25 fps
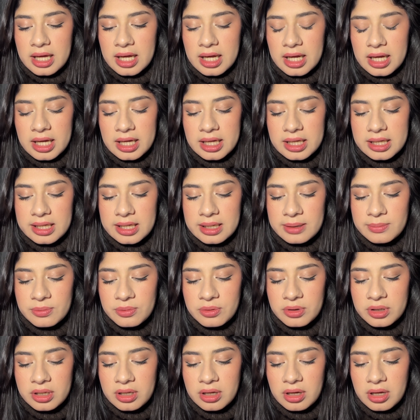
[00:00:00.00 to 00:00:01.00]
I keep
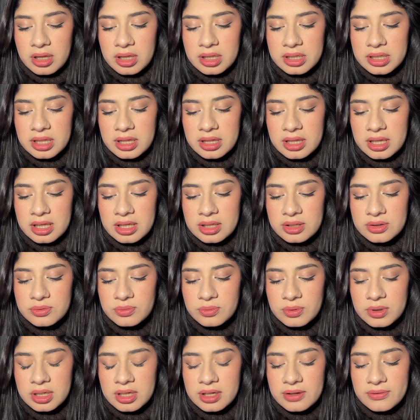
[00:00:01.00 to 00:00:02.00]
recalling things
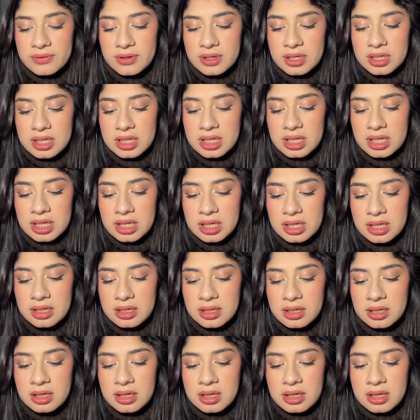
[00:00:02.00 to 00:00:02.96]
we never did.